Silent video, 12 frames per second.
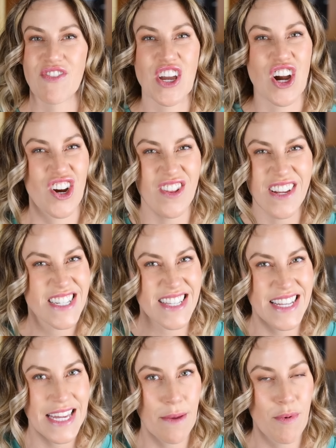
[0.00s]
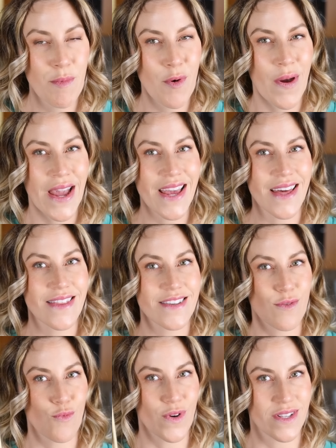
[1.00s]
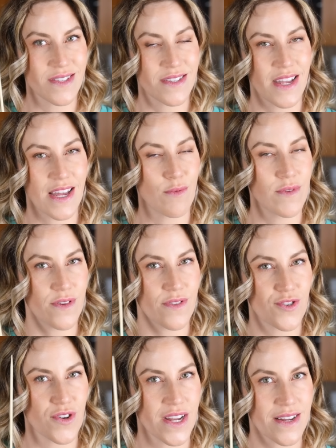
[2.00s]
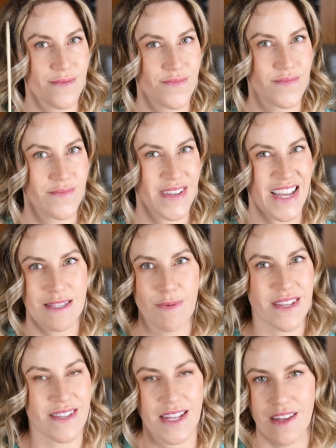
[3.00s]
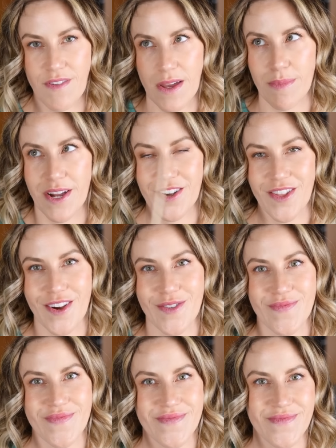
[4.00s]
If the garlic doesn't keep them away, this wooden stake will do the trick. Has to be a skinny vampire though.